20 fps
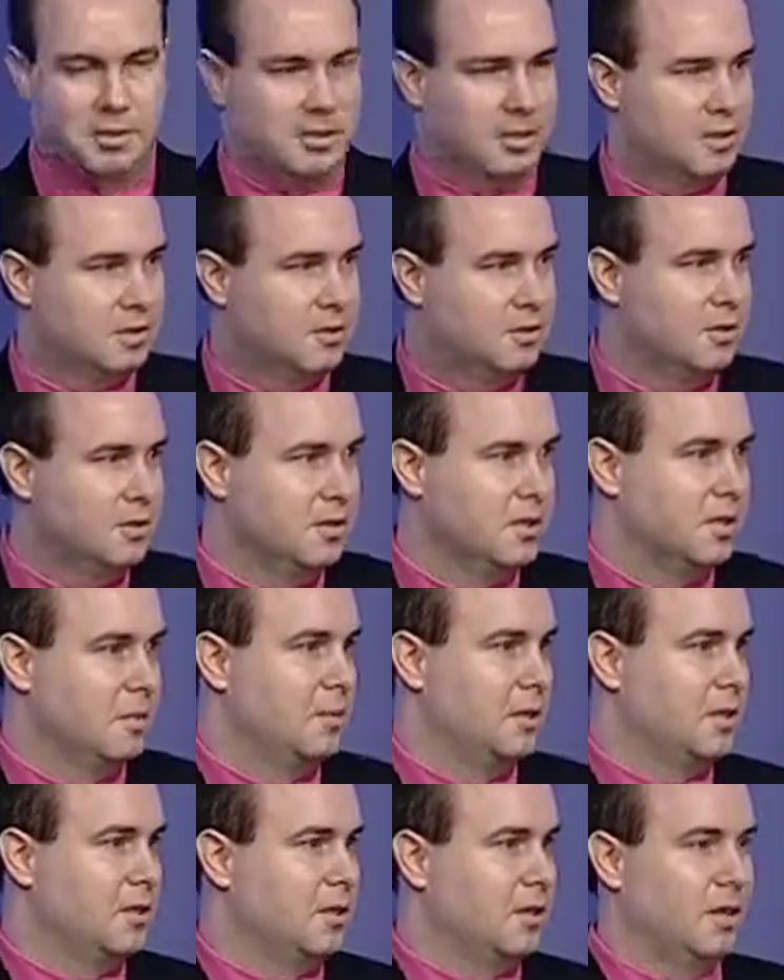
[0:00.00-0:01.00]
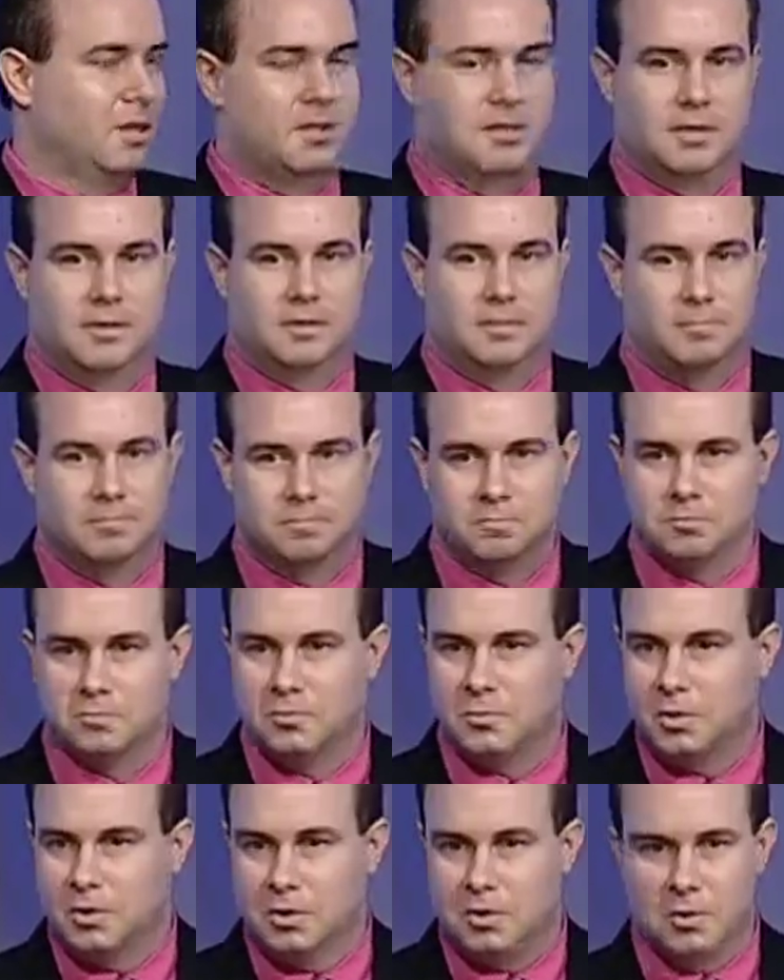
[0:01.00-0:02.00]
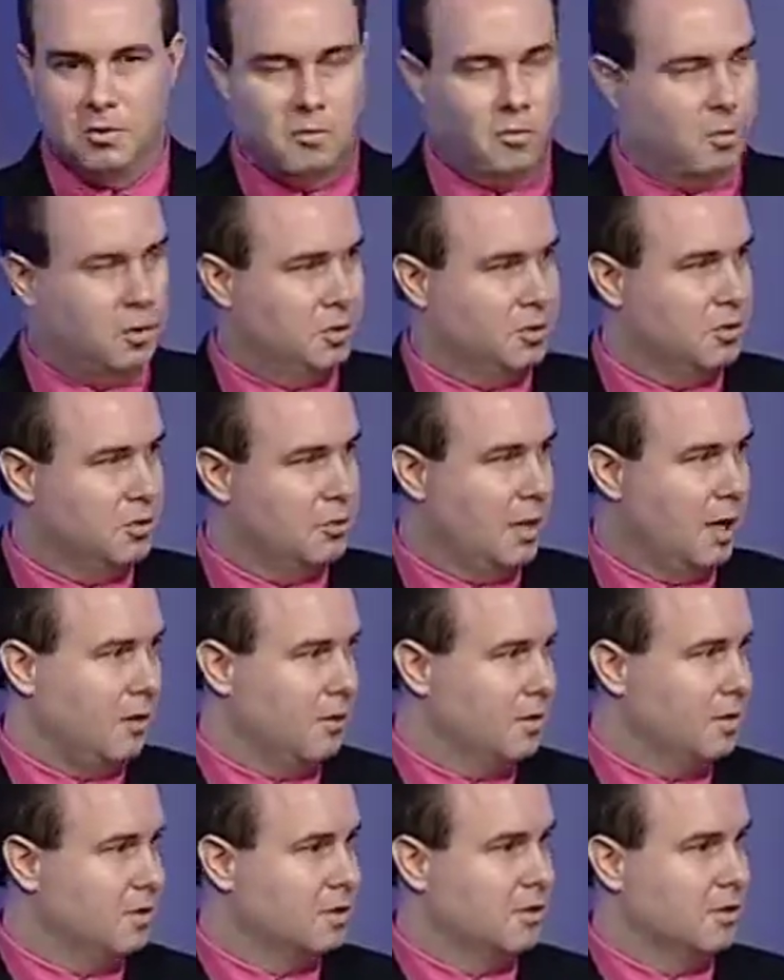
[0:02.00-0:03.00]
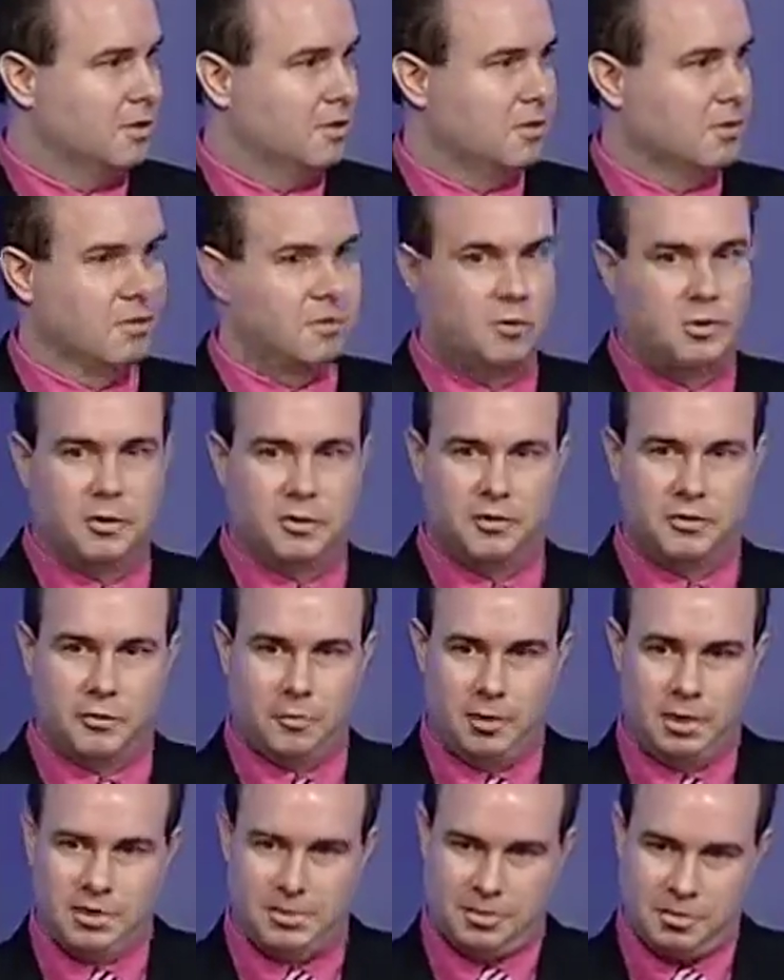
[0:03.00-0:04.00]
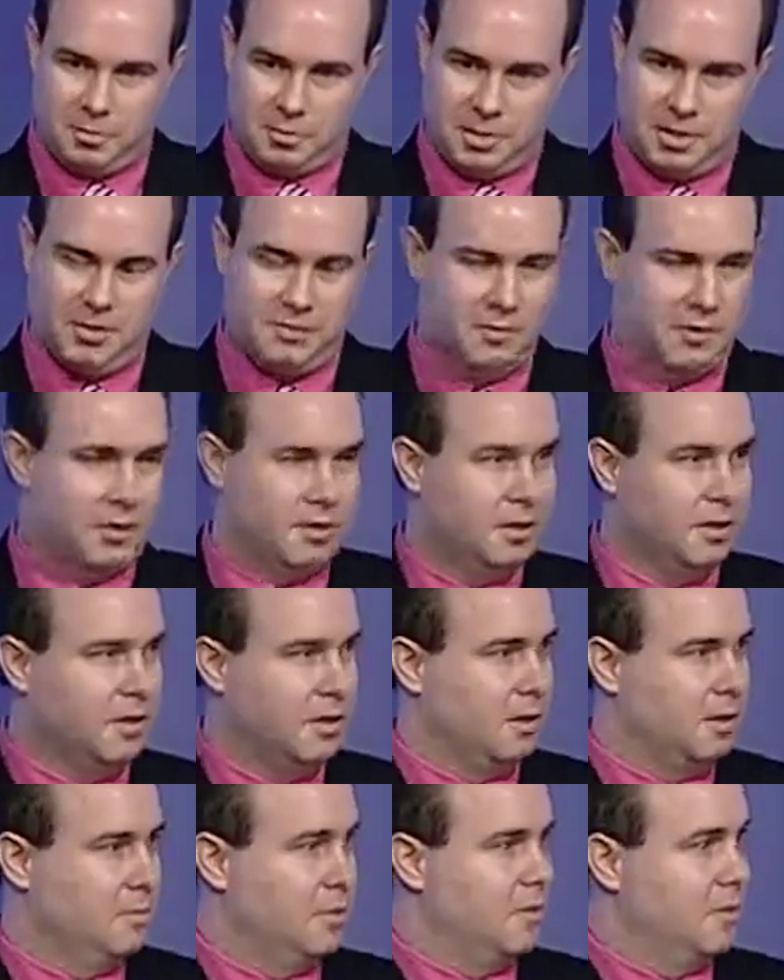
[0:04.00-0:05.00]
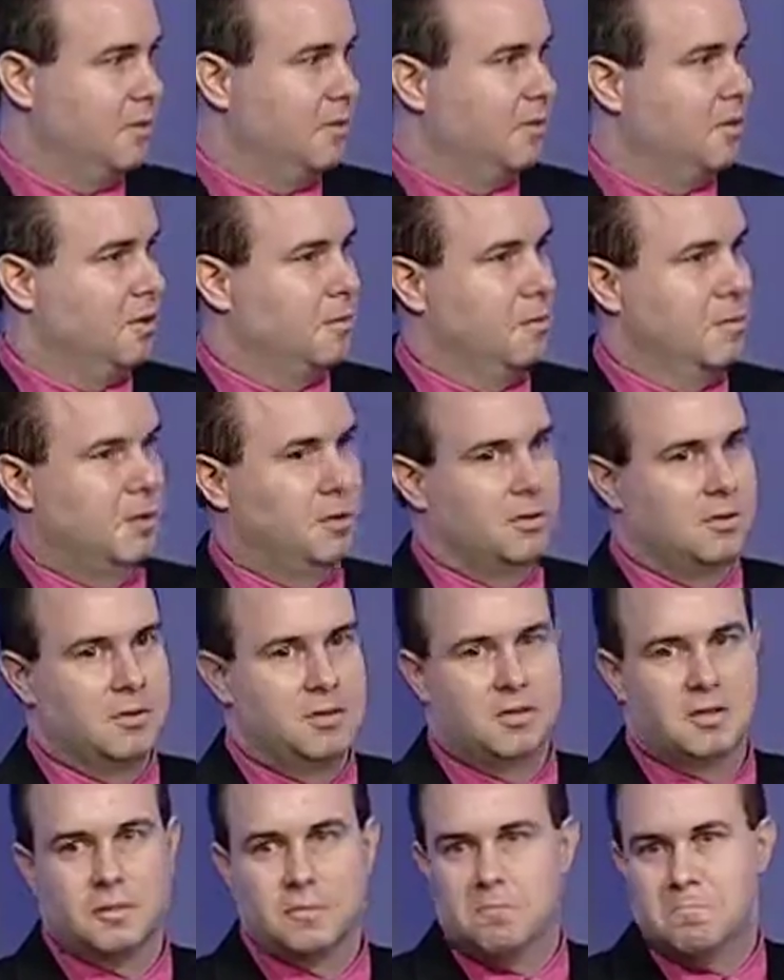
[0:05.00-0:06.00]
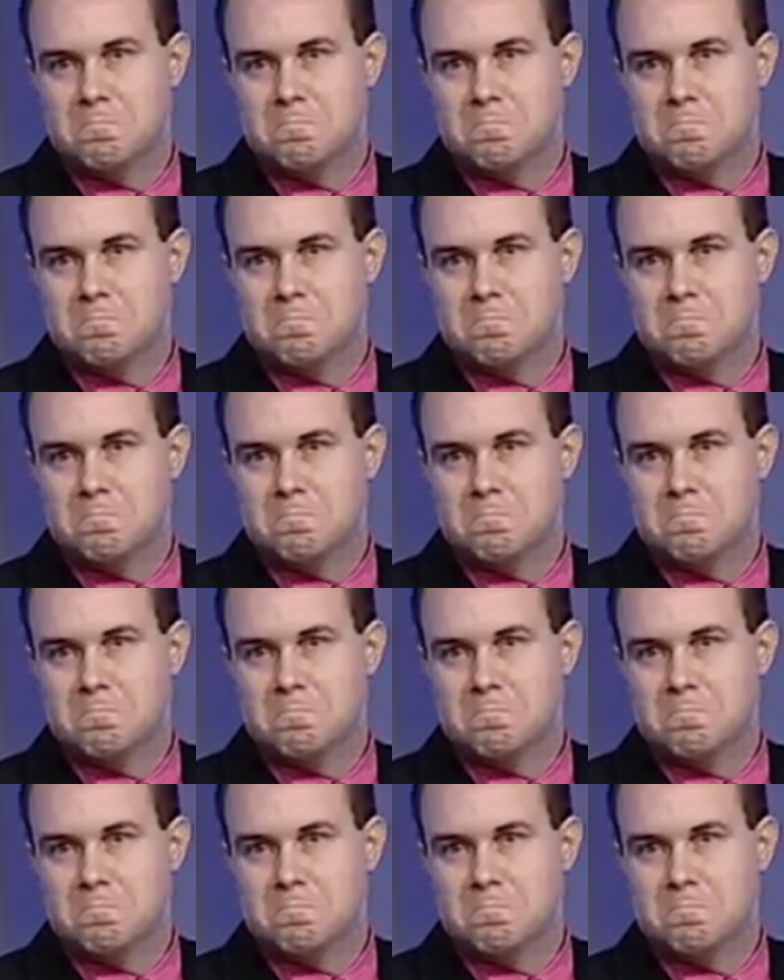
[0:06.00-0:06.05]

Students can be taught in 1 or 2 hours. The school in Soweto specifically, they had received computers